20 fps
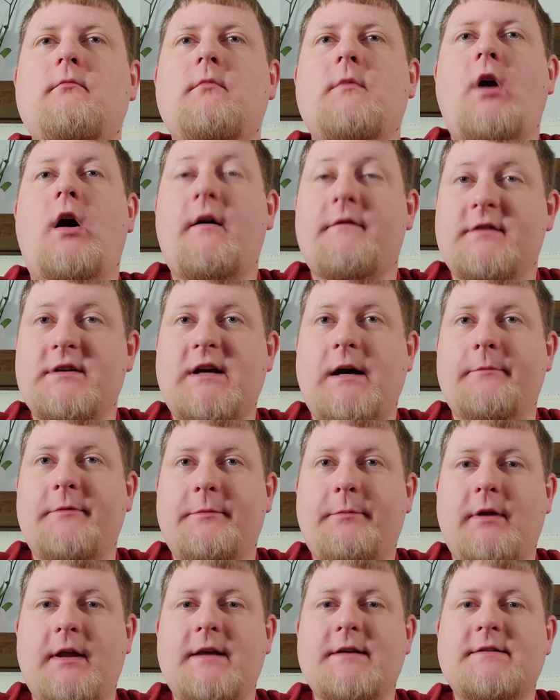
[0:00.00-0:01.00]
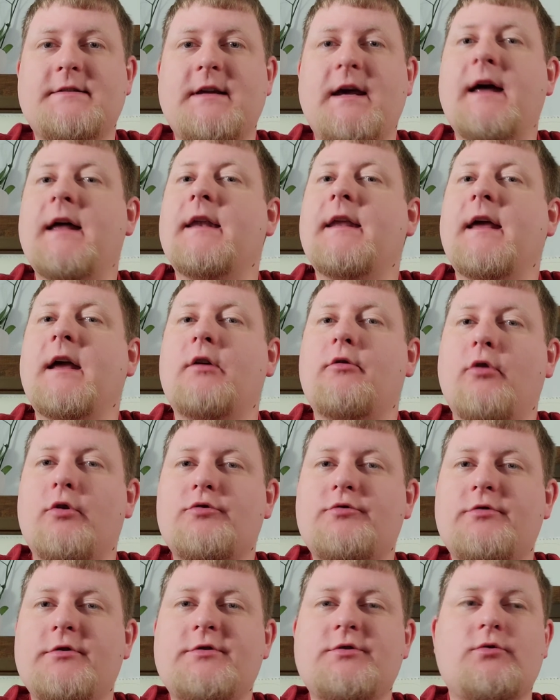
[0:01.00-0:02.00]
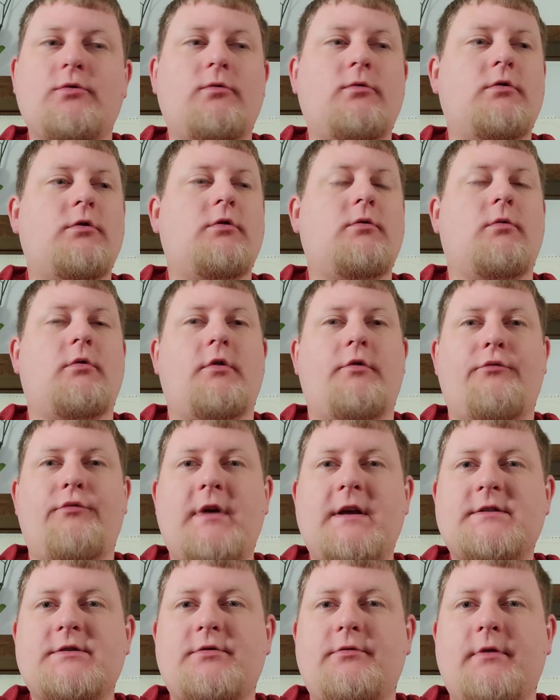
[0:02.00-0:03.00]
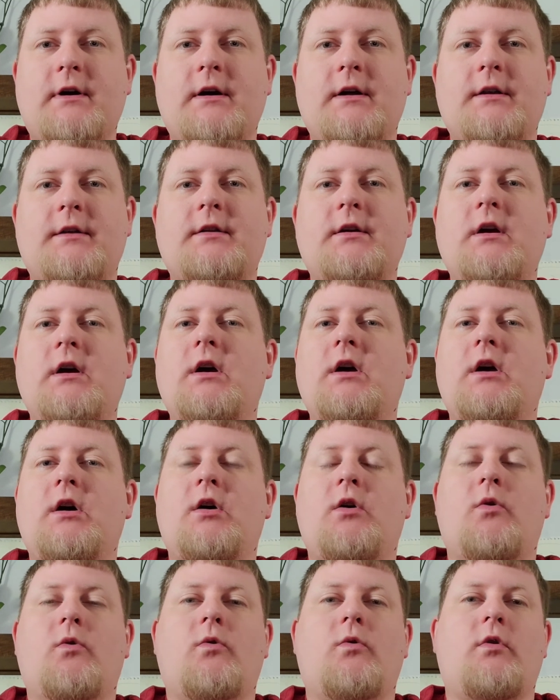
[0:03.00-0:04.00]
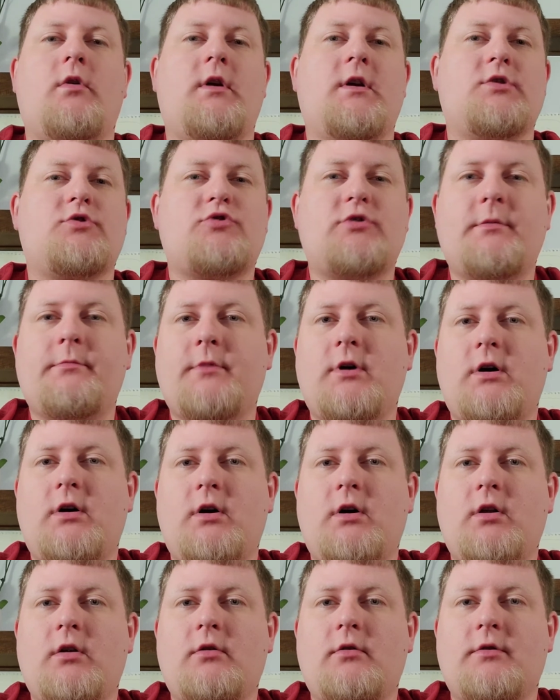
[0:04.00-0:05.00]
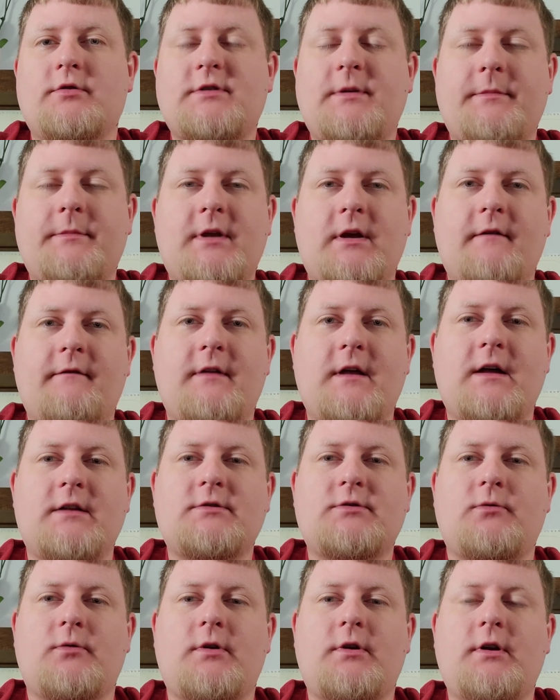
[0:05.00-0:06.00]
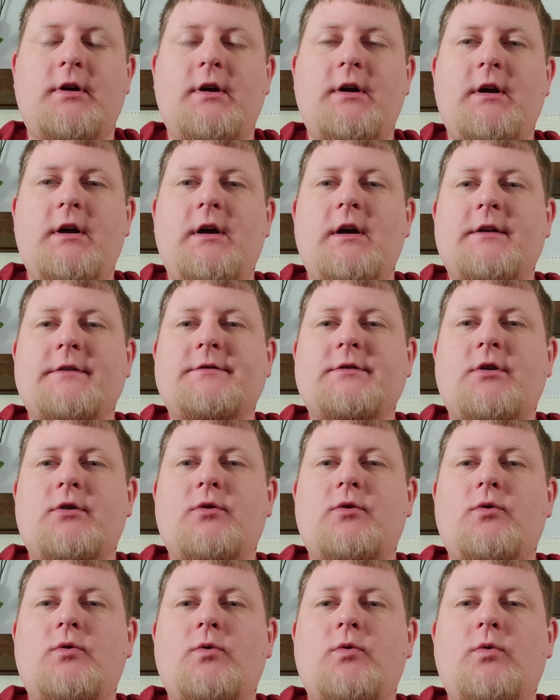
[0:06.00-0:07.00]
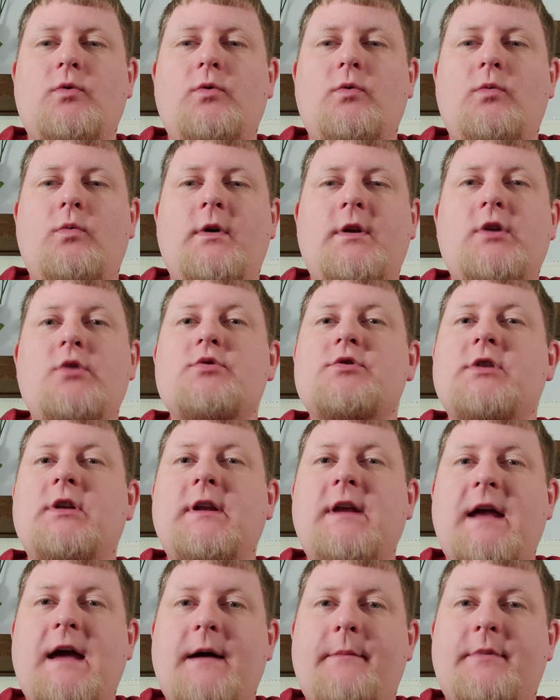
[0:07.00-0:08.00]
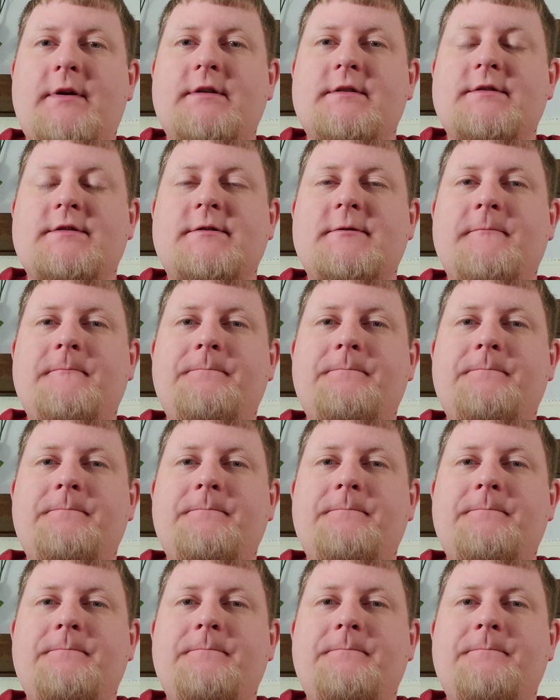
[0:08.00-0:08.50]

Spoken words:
oftentimes placed at a grocery store or a restaurant or a strip mall or something of that sort. So what usually happens